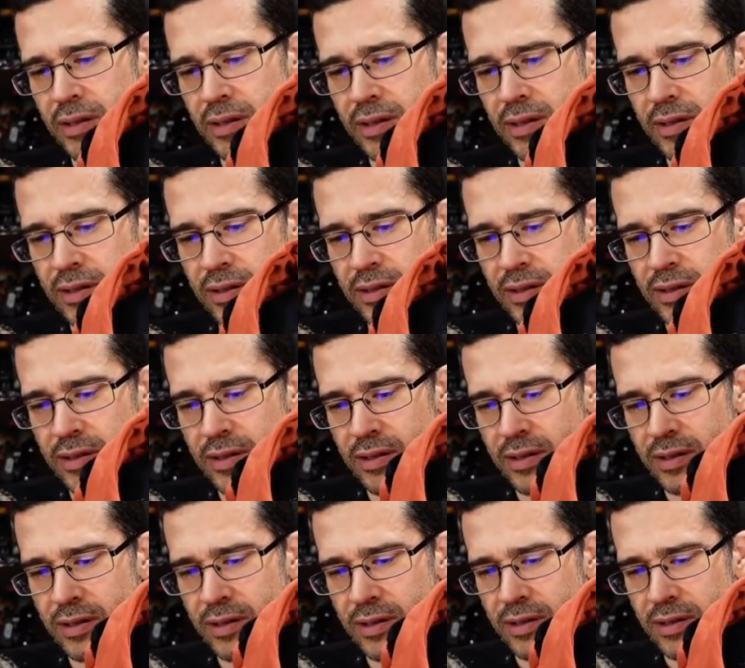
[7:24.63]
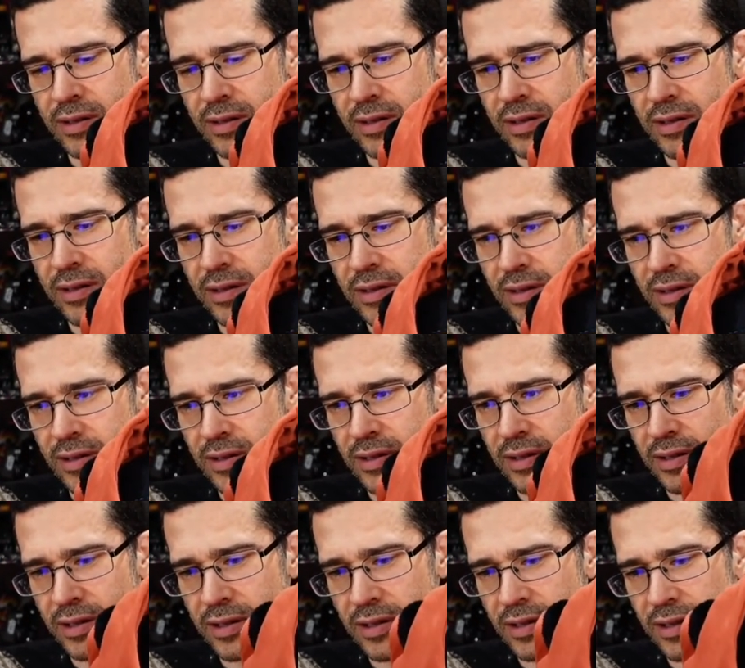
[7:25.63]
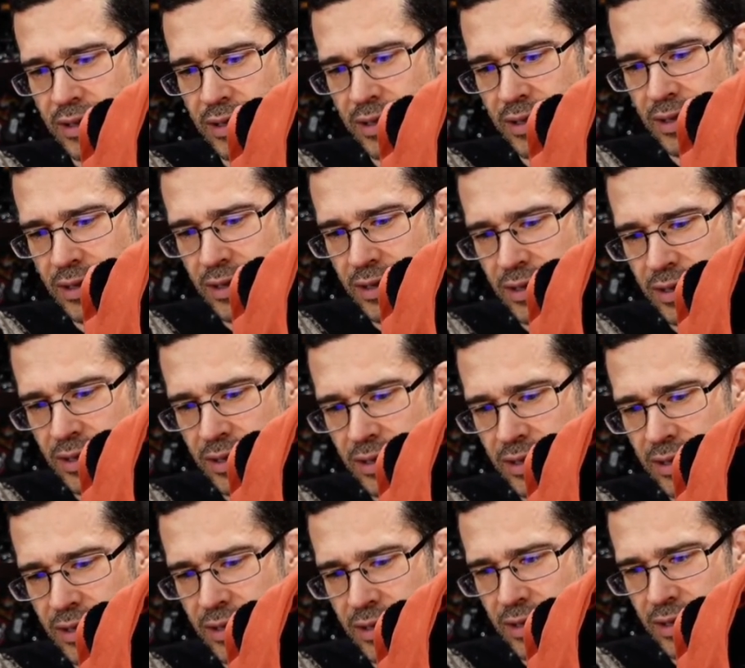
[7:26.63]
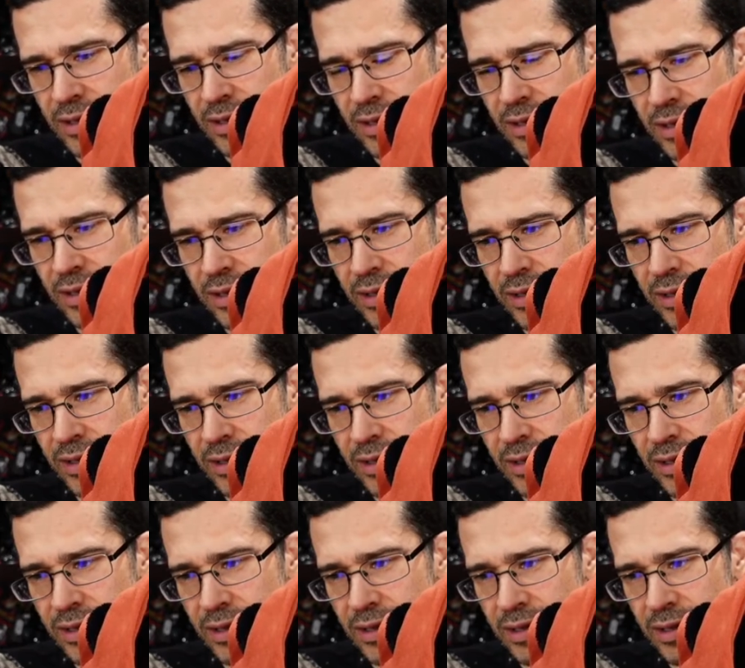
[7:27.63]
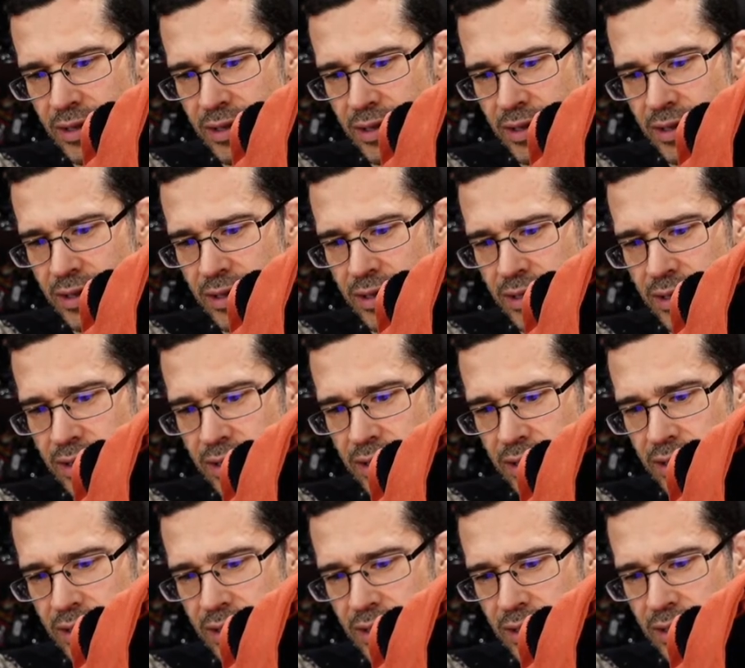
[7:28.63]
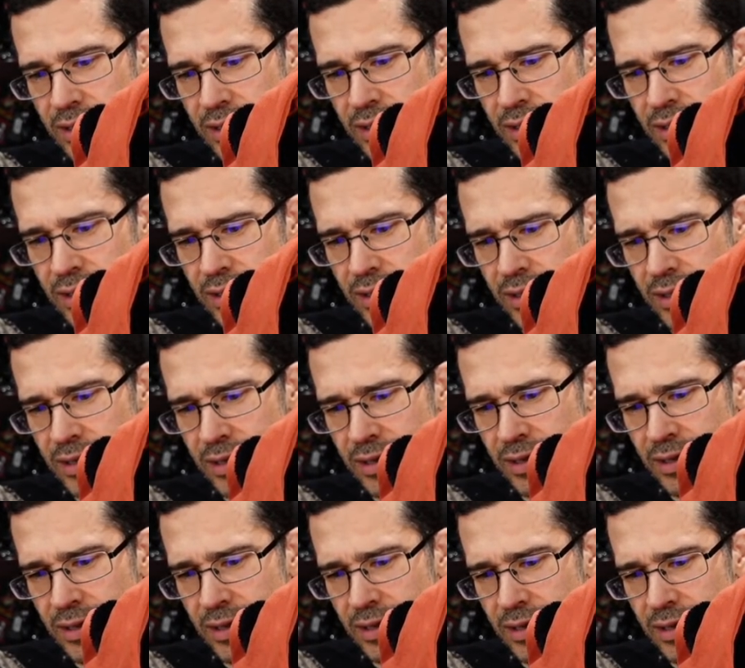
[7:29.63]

(silence)